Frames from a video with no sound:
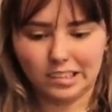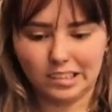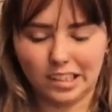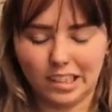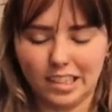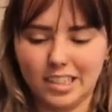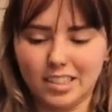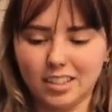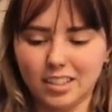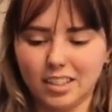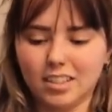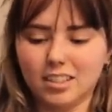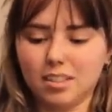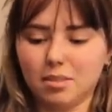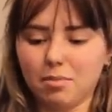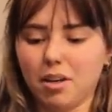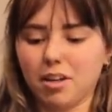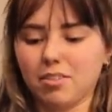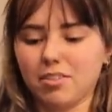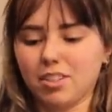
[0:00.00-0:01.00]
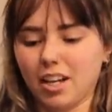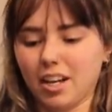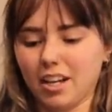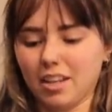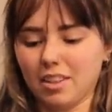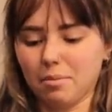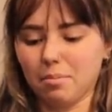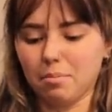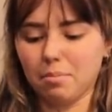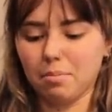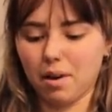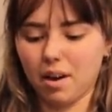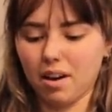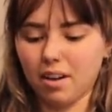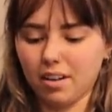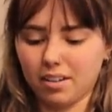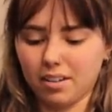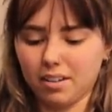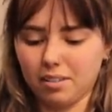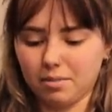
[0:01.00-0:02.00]
I need to like somehow tie the
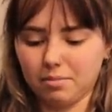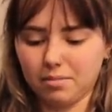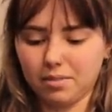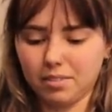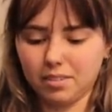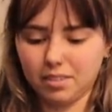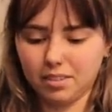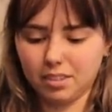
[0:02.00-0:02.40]
bottom.